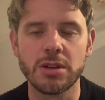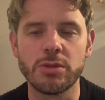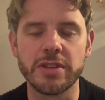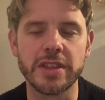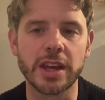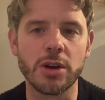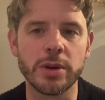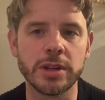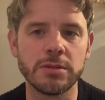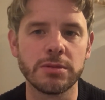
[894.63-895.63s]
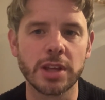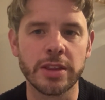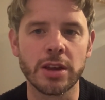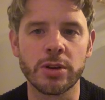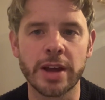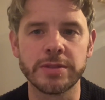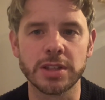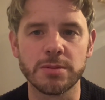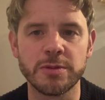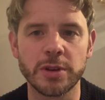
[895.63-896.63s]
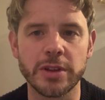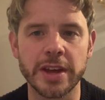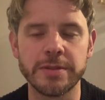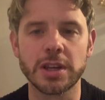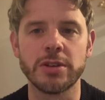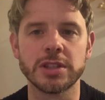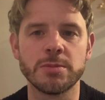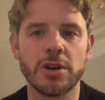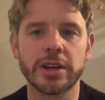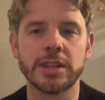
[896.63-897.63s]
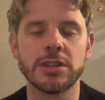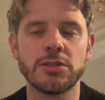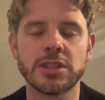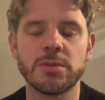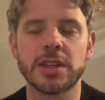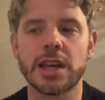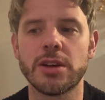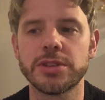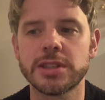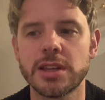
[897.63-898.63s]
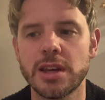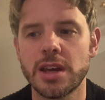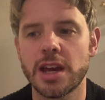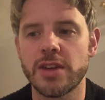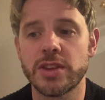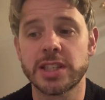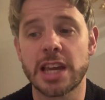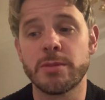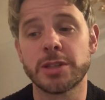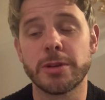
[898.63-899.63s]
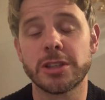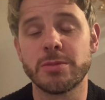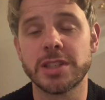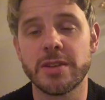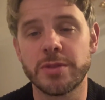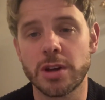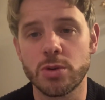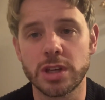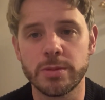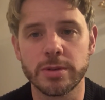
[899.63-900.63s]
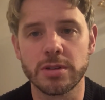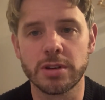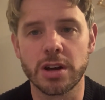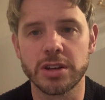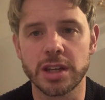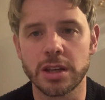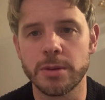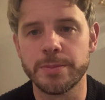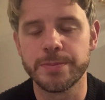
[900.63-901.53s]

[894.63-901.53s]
whether they go and have to feel like they have to go into the market and do something else. And the same, I suppose, can be said for goalkeeper regarding